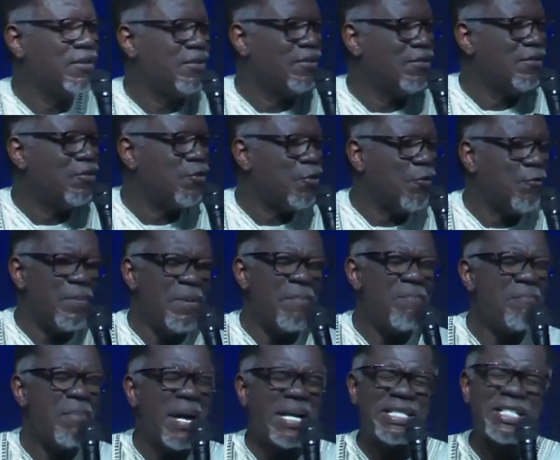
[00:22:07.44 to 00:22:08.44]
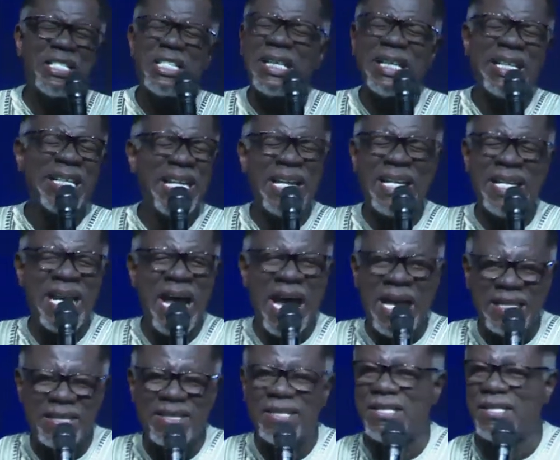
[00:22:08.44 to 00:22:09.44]
You've been marching in the
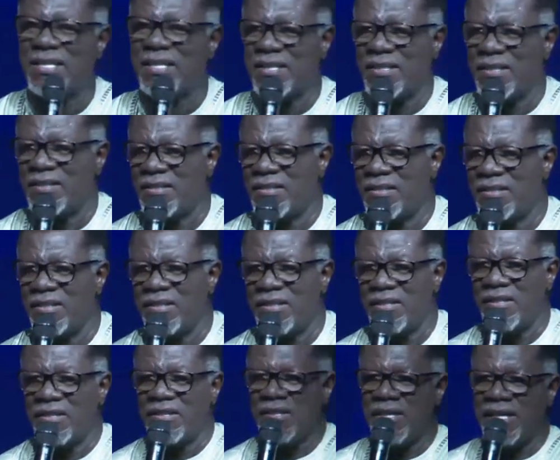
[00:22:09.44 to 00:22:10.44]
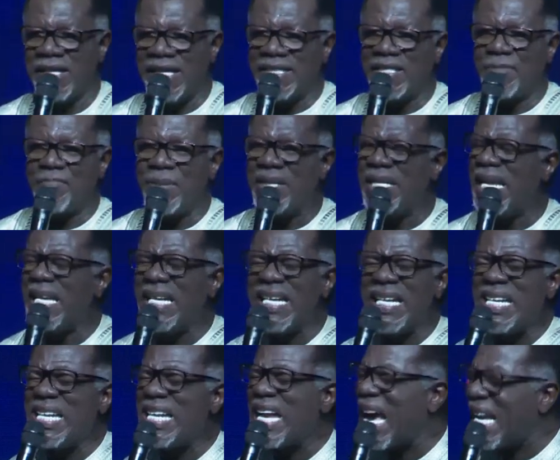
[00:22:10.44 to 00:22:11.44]
night. It's been a
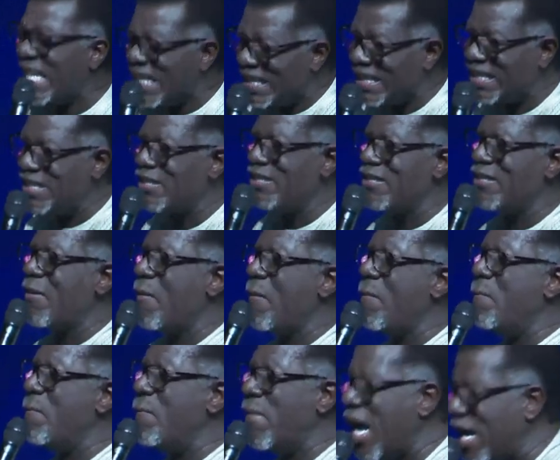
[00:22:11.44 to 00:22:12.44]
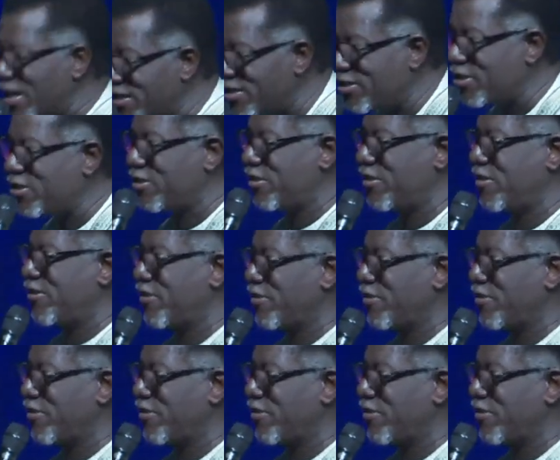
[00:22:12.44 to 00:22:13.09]
night march.